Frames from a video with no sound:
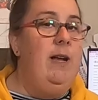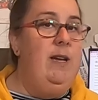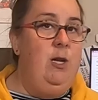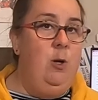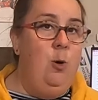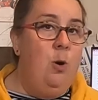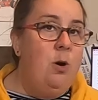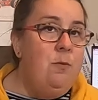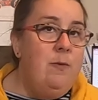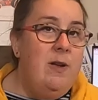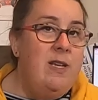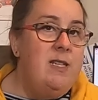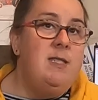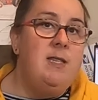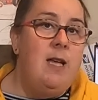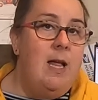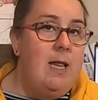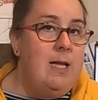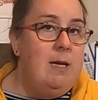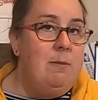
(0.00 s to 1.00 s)
in your
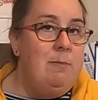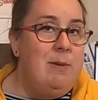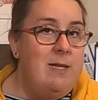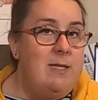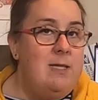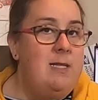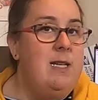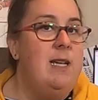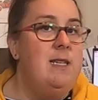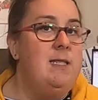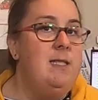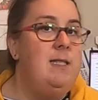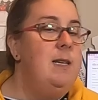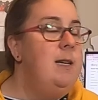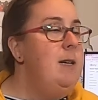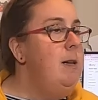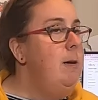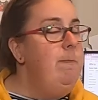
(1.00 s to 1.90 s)
reselling business